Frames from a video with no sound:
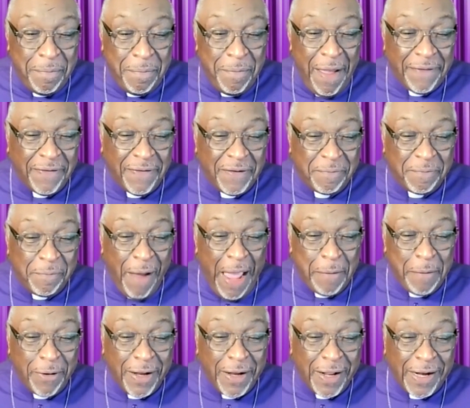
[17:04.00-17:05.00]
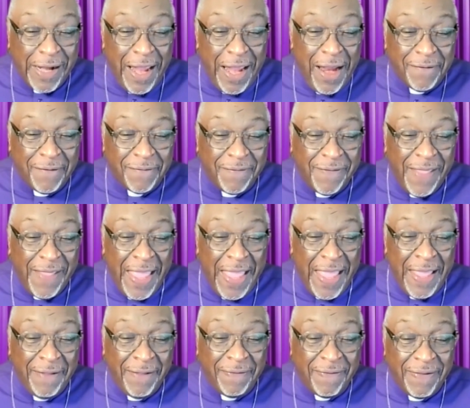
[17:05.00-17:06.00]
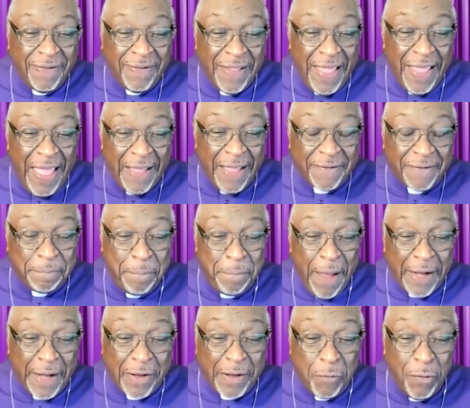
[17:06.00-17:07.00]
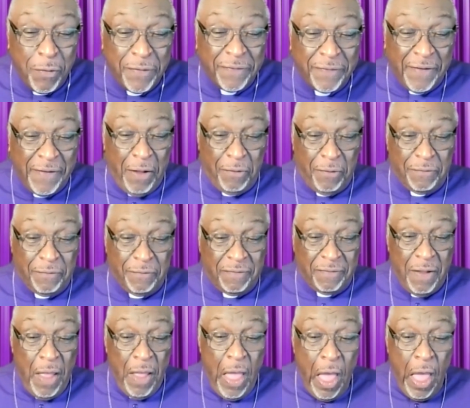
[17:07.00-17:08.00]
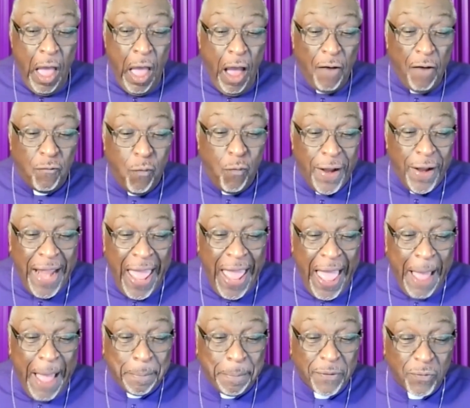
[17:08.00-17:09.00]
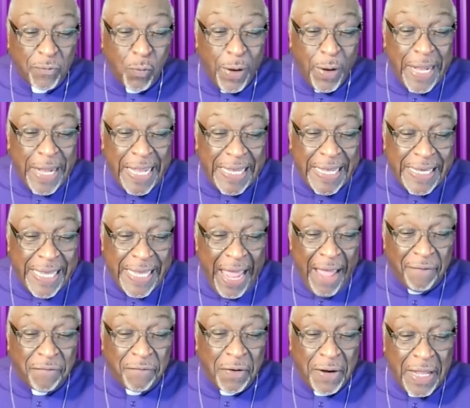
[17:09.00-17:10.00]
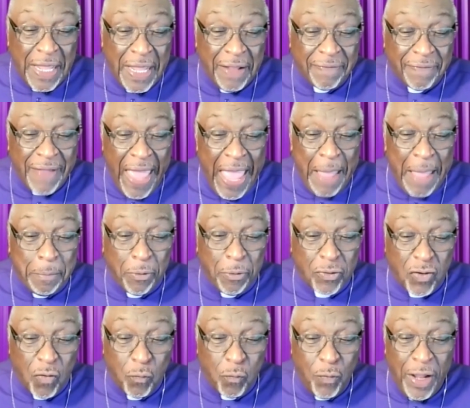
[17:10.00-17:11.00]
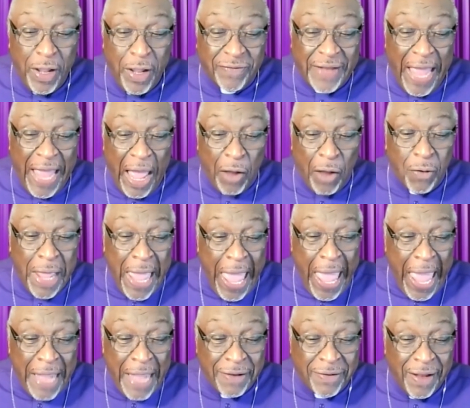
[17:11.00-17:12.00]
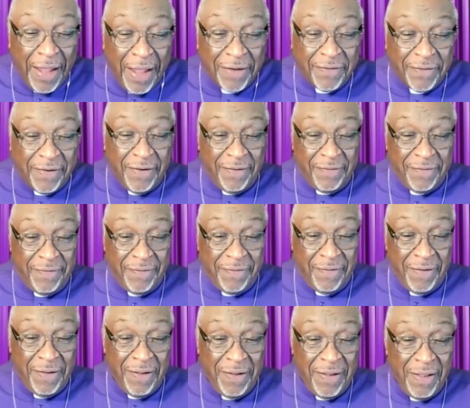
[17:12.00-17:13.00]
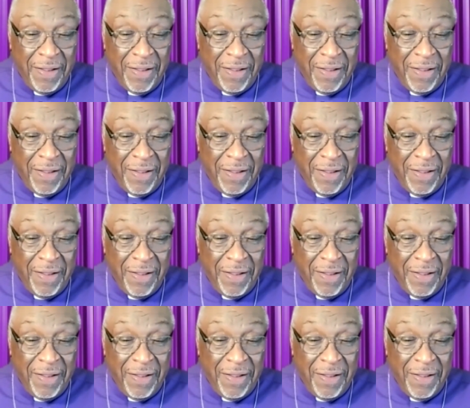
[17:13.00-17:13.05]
The Message Bible declares these expected results of what happens when the devil is able to reach out and touch us.